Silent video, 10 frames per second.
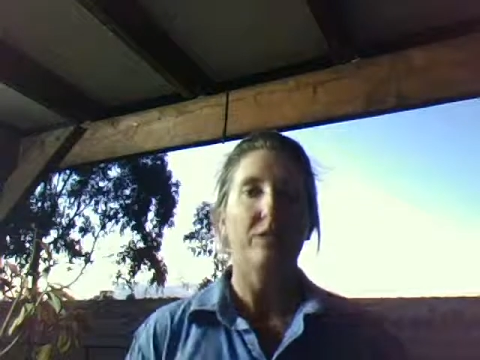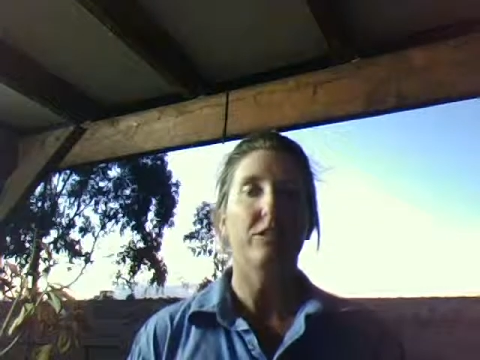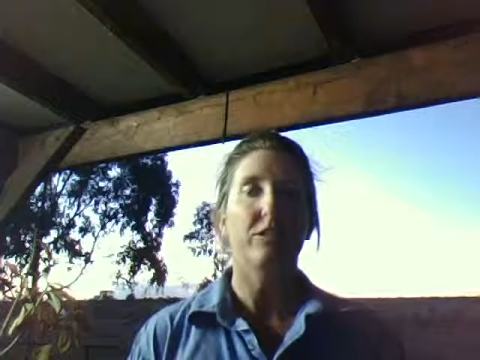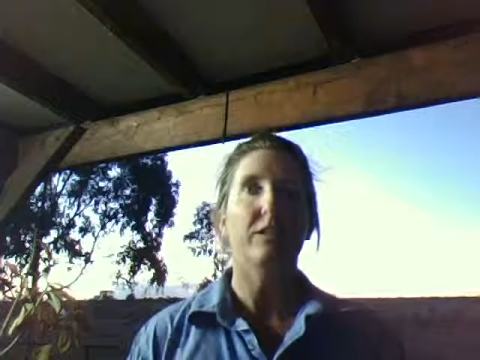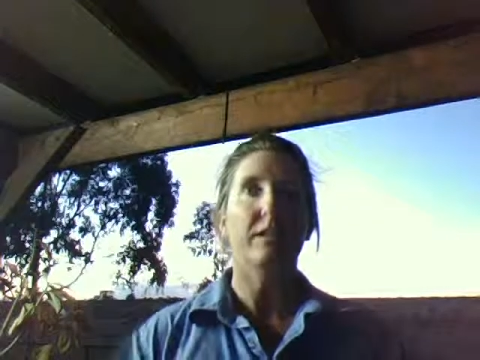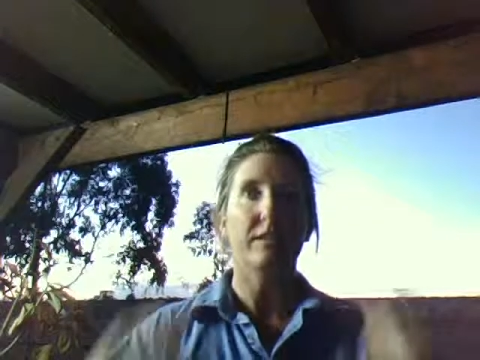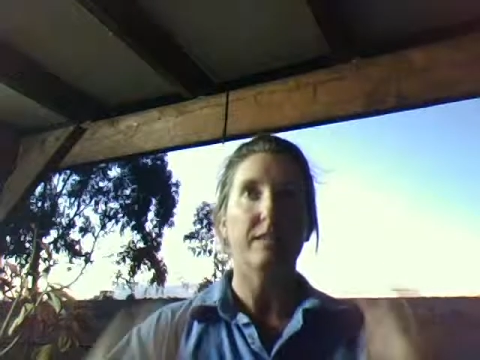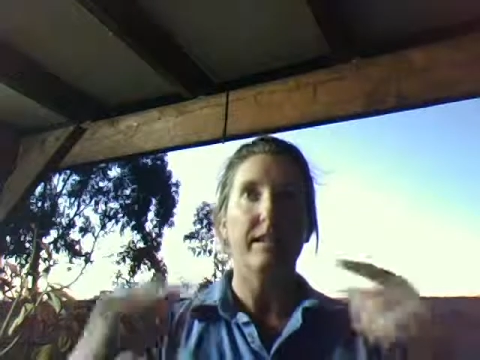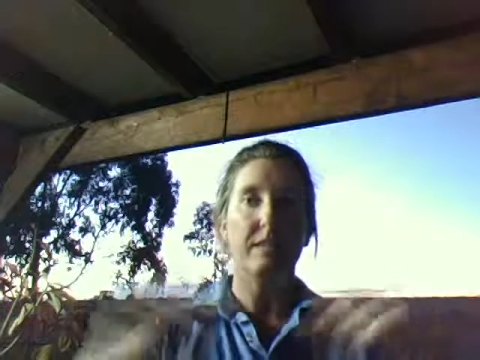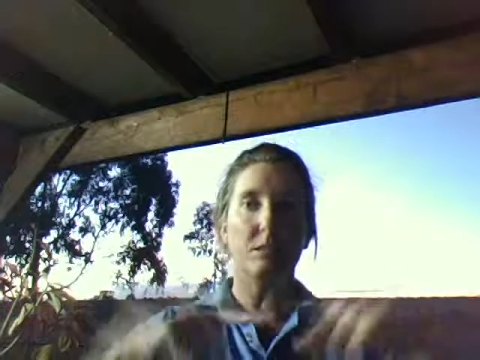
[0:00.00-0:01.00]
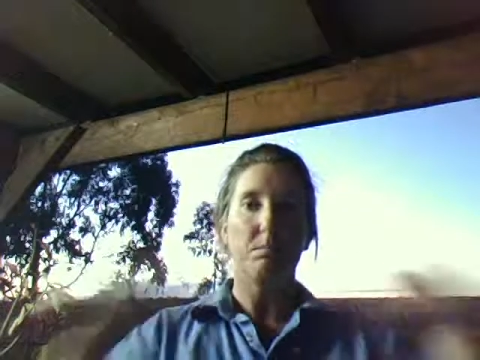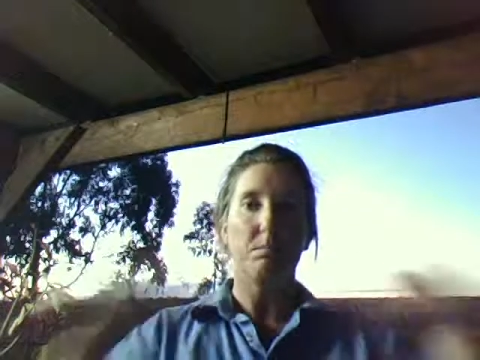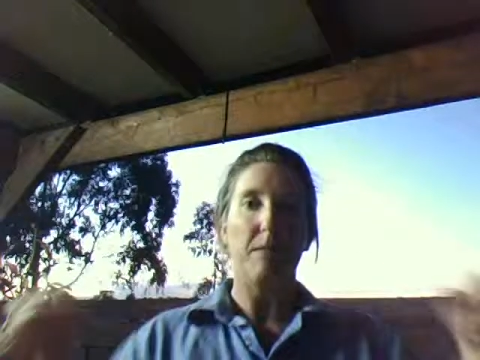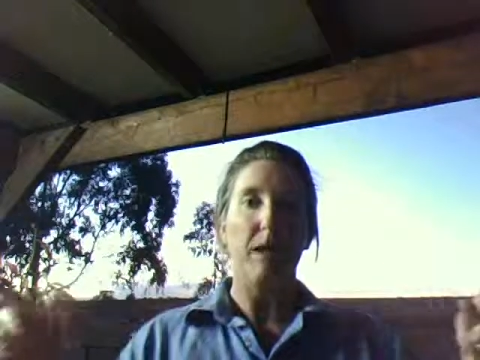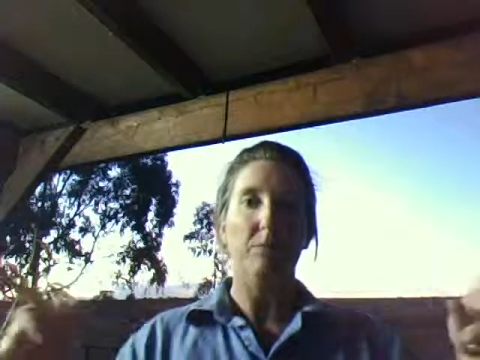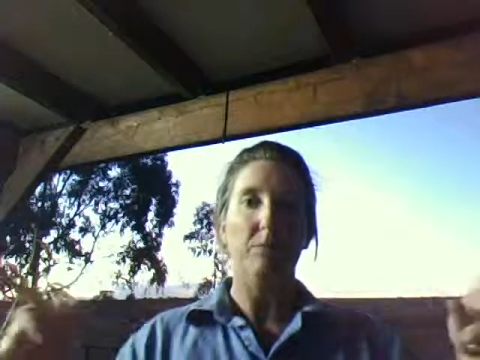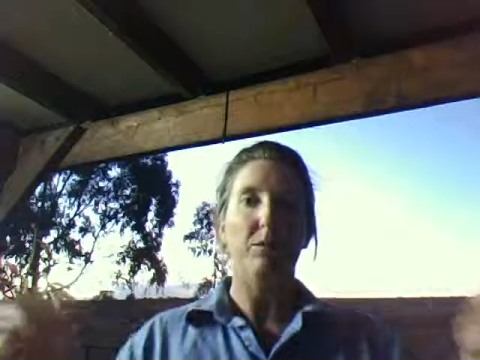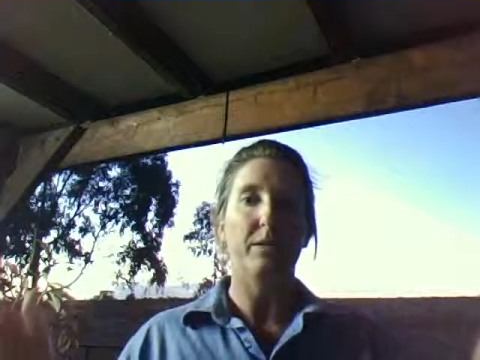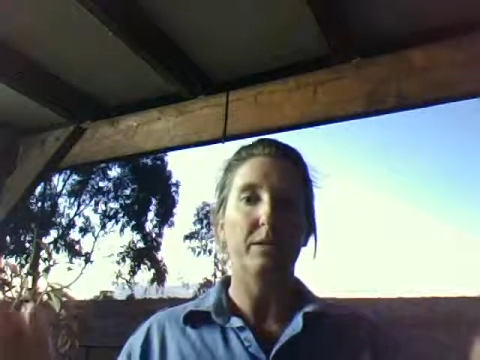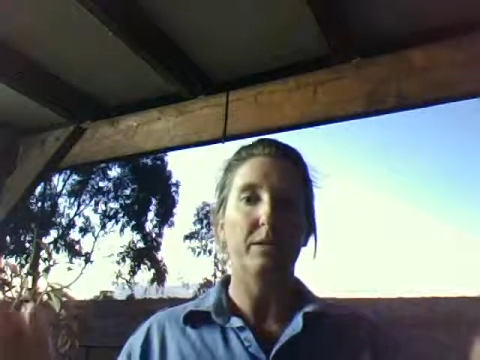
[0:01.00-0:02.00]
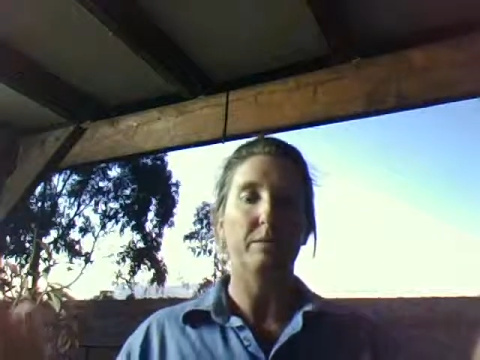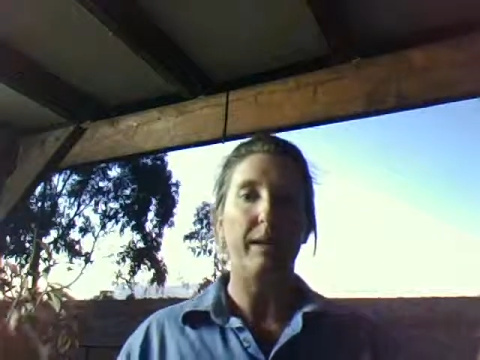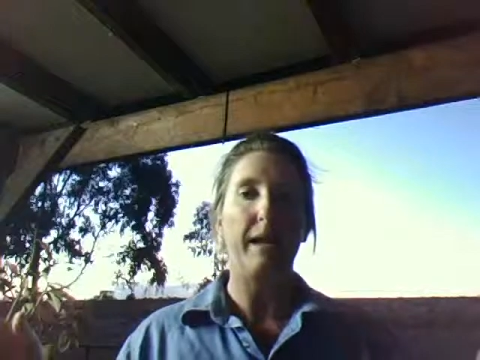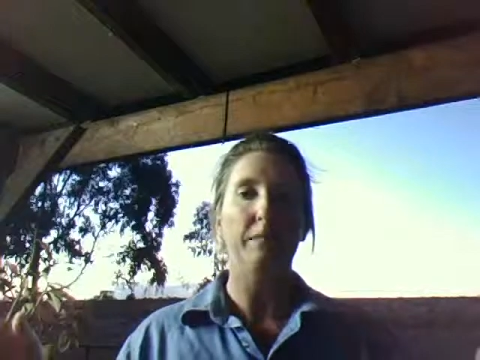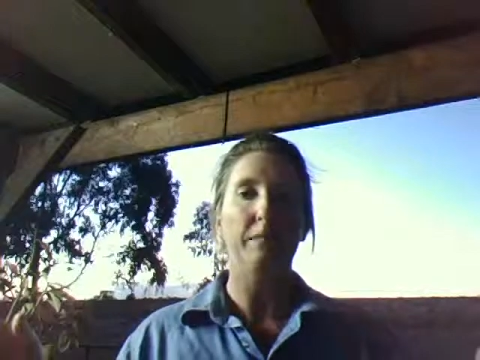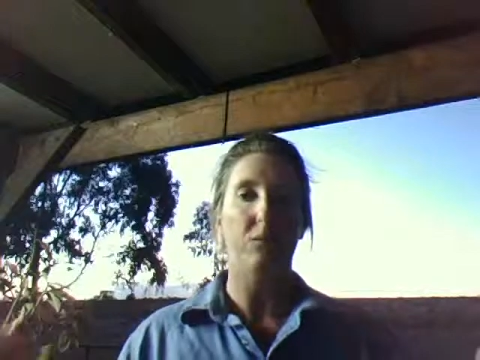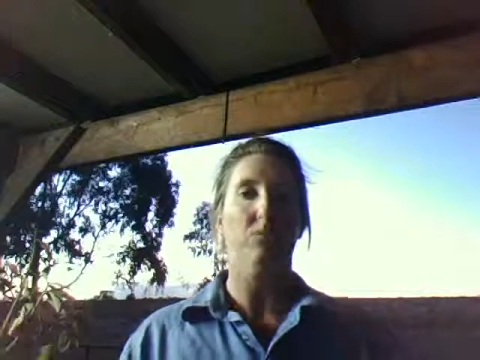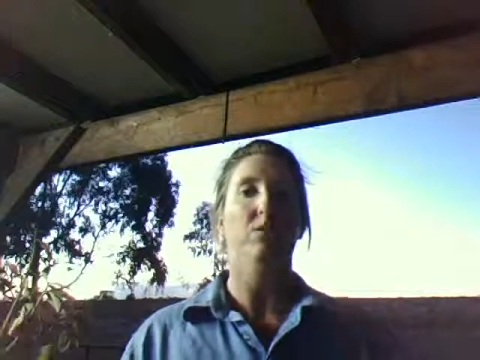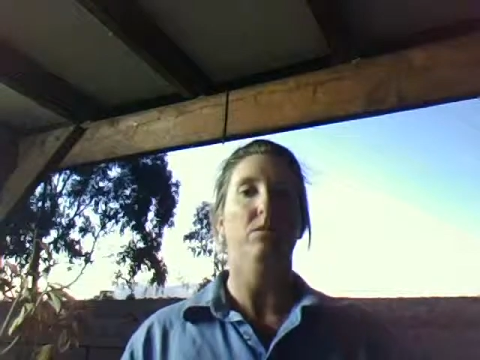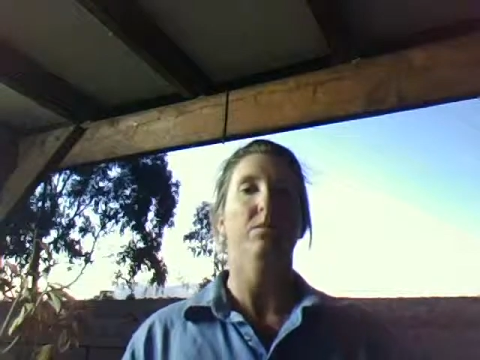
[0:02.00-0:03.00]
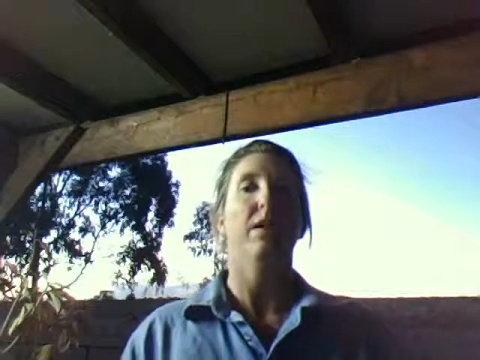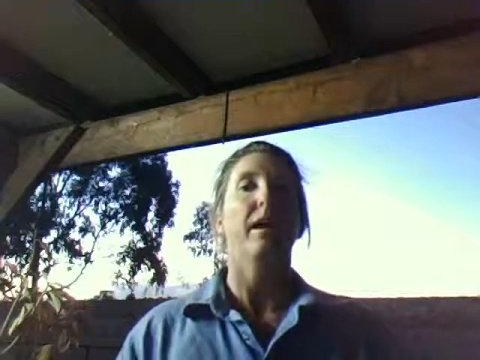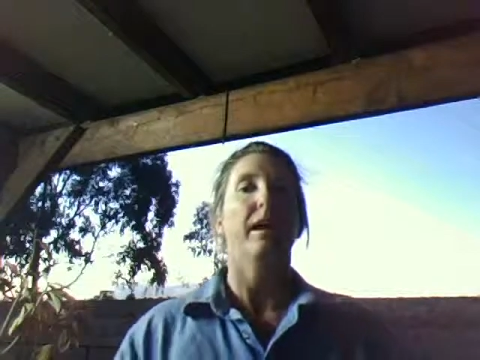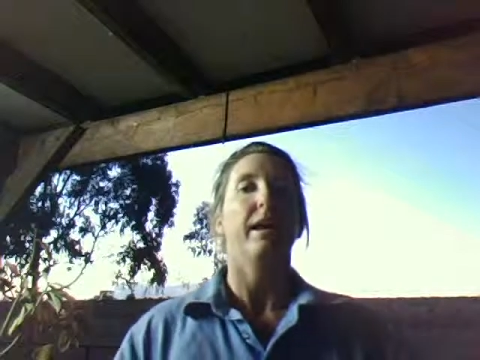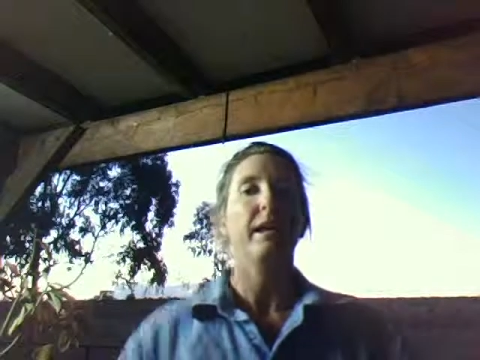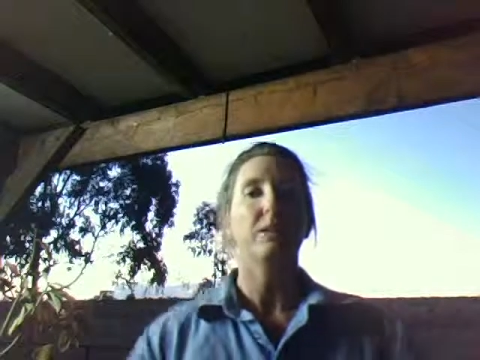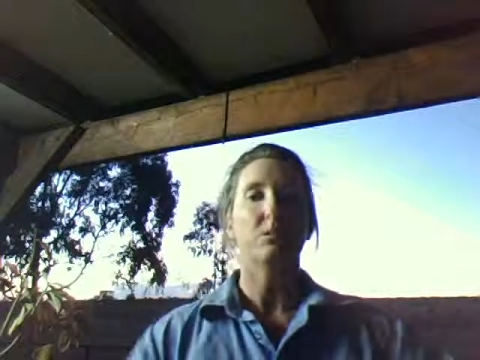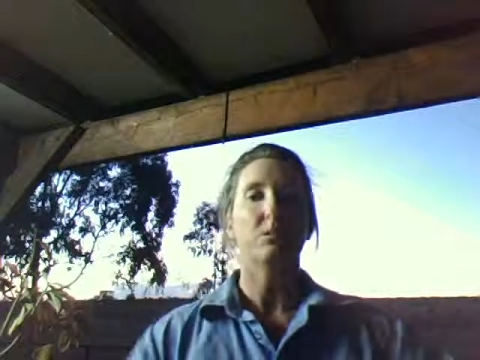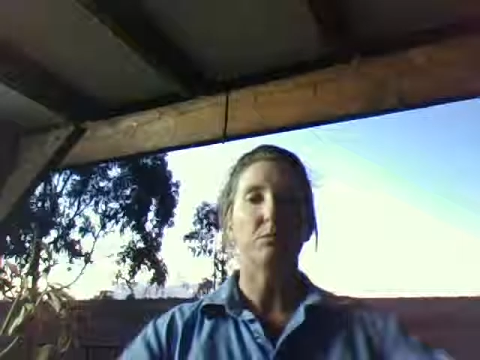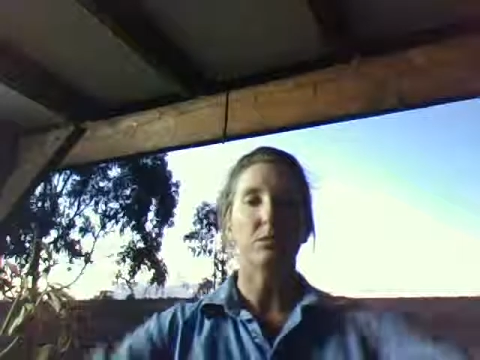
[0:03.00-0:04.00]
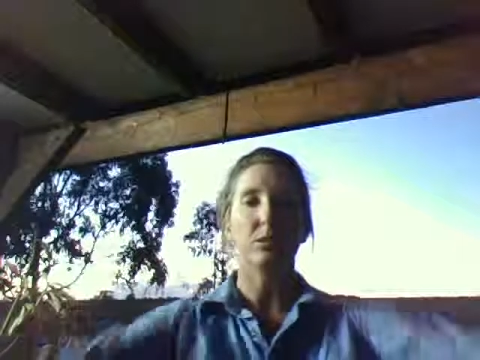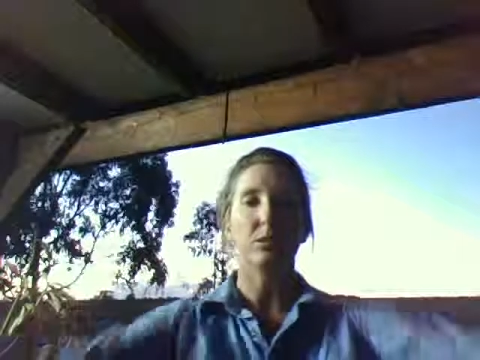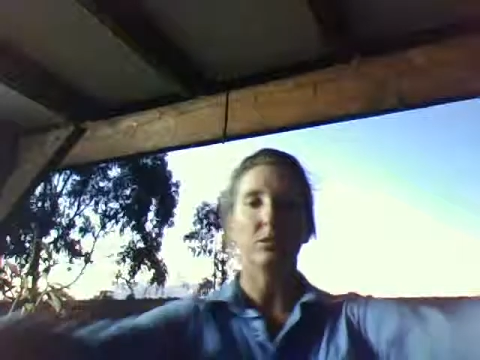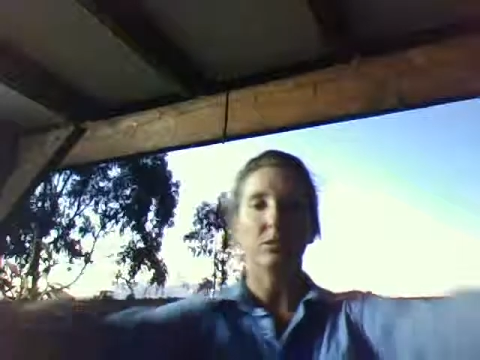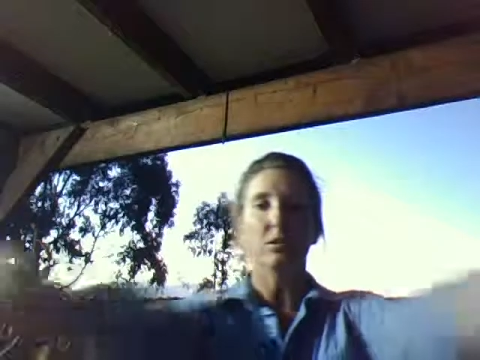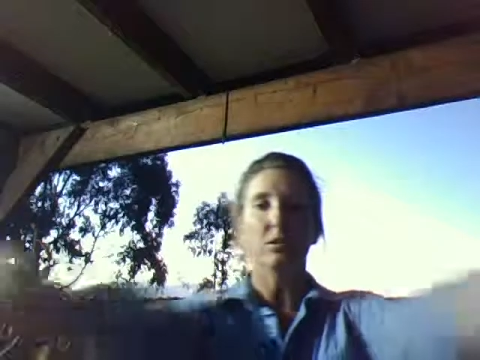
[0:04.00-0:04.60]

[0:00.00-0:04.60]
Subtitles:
do this and help you expand more is to put your